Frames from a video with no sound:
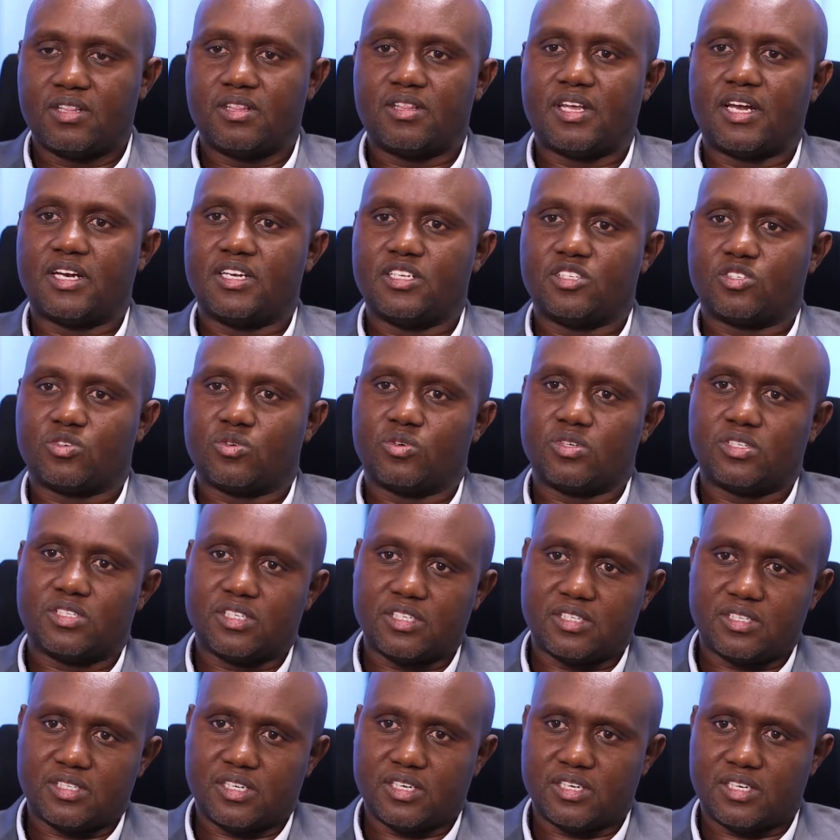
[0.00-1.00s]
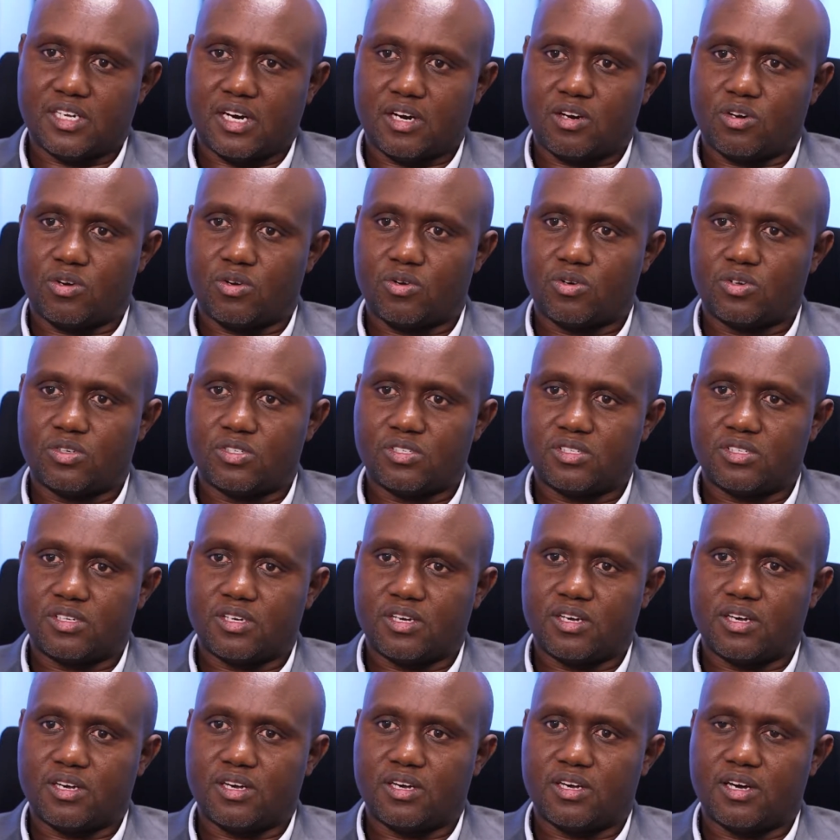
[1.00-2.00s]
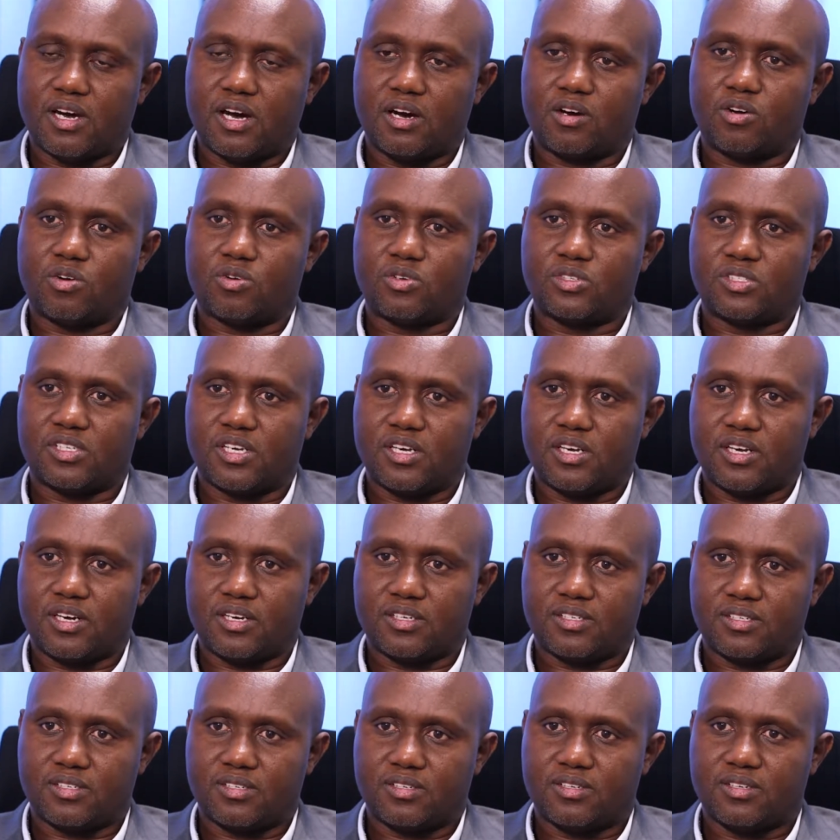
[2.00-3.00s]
that is consistent across the years.